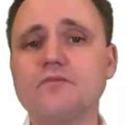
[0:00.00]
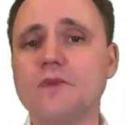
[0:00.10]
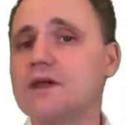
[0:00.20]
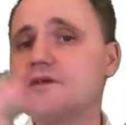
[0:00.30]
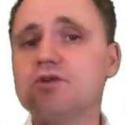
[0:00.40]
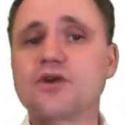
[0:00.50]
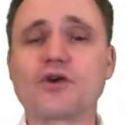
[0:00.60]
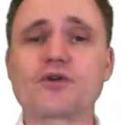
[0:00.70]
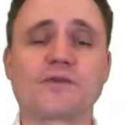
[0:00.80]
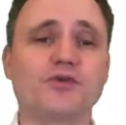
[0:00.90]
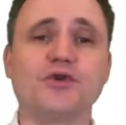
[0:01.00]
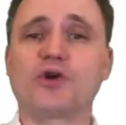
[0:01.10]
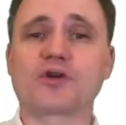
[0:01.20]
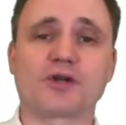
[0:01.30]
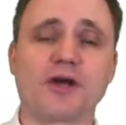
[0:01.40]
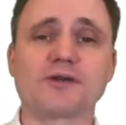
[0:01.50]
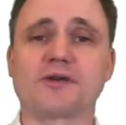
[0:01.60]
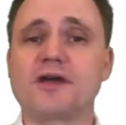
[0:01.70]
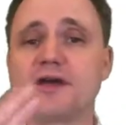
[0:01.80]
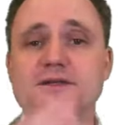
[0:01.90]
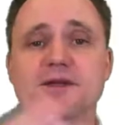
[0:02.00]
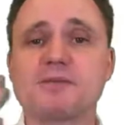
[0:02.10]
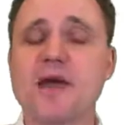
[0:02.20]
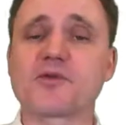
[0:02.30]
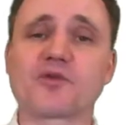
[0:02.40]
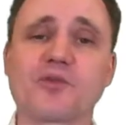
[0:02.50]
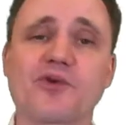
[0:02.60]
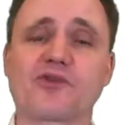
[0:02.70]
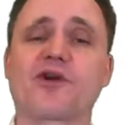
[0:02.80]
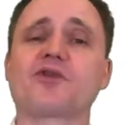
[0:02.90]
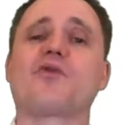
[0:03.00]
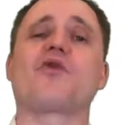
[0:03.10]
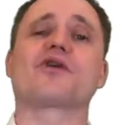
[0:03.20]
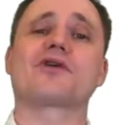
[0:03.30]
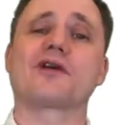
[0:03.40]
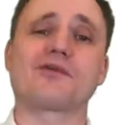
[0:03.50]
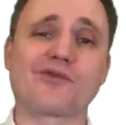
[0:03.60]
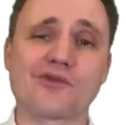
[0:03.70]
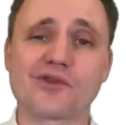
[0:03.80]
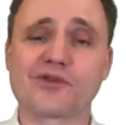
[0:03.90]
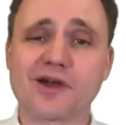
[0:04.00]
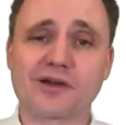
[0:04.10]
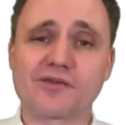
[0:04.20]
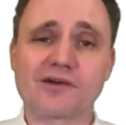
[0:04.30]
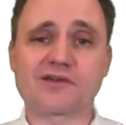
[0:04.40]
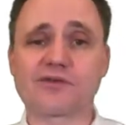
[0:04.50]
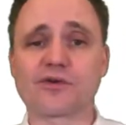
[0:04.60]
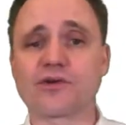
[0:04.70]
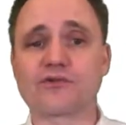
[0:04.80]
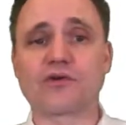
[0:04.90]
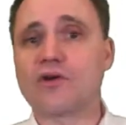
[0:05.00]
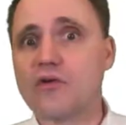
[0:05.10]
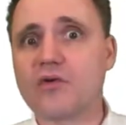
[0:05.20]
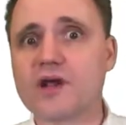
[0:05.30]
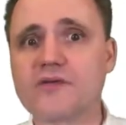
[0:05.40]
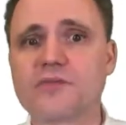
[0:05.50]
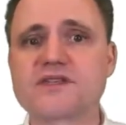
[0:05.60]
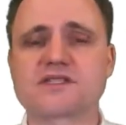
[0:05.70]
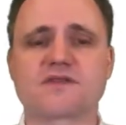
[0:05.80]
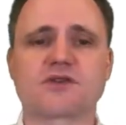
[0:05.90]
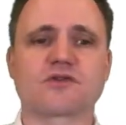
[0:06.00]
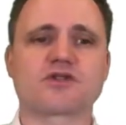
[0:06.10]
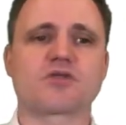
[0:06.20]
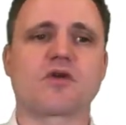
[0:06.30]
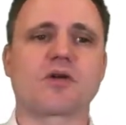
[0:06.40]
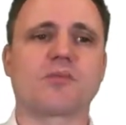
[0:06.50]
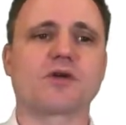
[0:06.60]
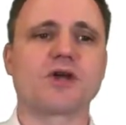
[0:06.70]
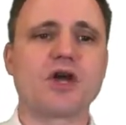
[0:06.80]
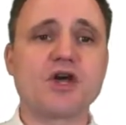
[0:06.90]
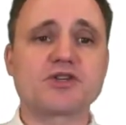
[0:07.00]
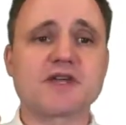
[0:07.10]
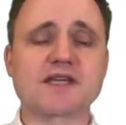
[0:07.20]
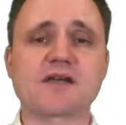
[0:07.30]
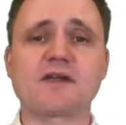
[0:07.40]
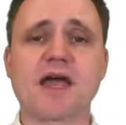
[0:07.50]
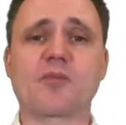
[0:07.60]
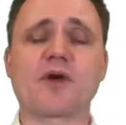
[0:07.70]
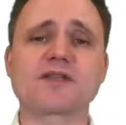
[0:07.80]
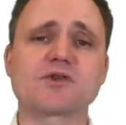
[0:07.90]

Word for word: And even you can go from New York to London. It's going to map those points on the water, and of course, it's not going to find a florist or whatever business of interest you want to put. So that's kind of the app, right?